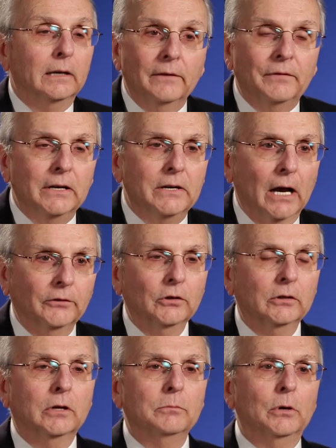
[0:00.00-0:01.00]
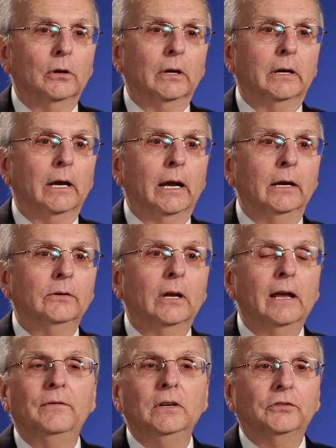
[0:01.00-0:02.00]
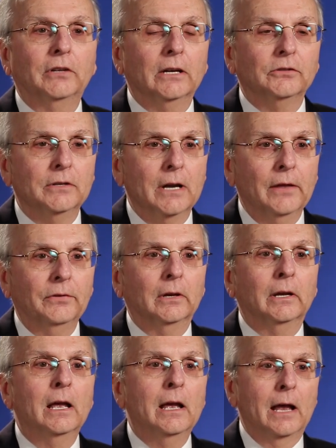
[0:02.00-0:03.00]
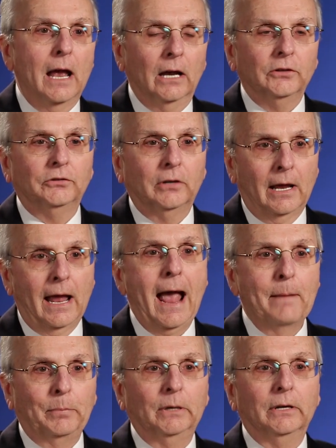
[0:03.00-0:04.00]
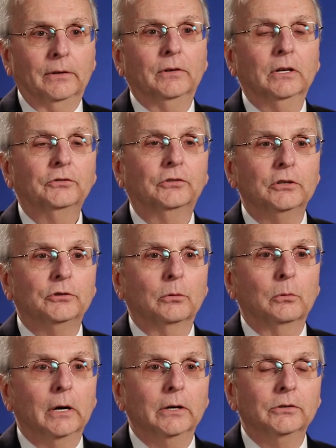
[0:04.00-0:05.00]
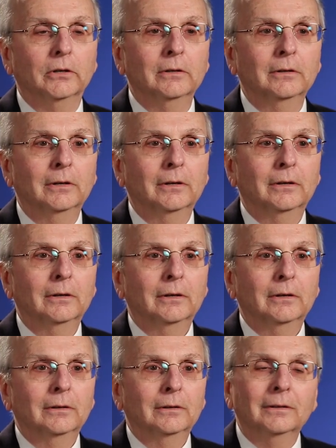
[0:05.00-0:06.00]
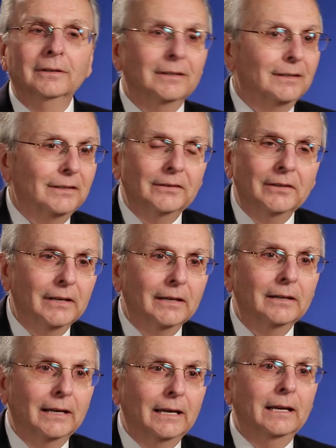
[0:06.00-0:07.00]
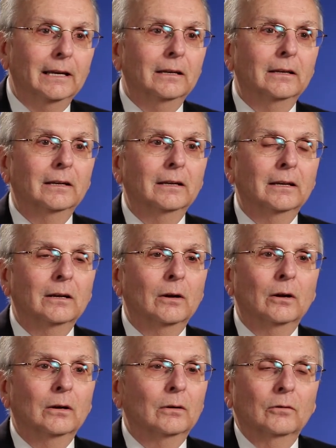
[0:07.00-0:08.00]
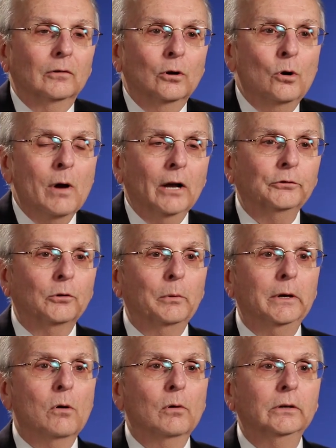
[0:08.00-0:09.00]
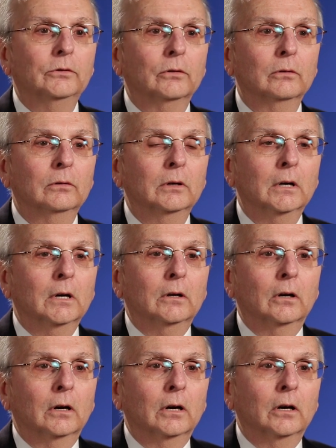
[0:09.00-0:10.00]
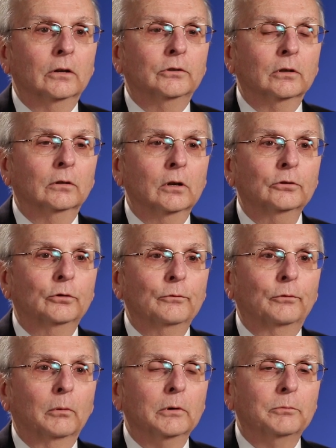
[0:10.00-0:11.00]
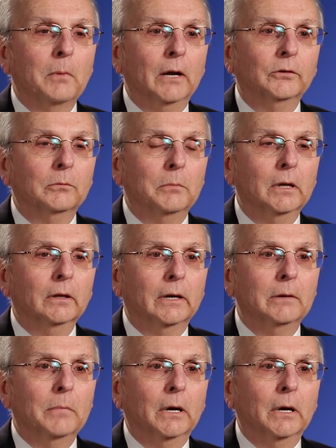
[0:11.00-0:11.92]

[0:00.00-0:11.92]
If he doesn't communicate, if he says nothing, as happened in this situation, then who else are we going to, uh, to look to for responsibility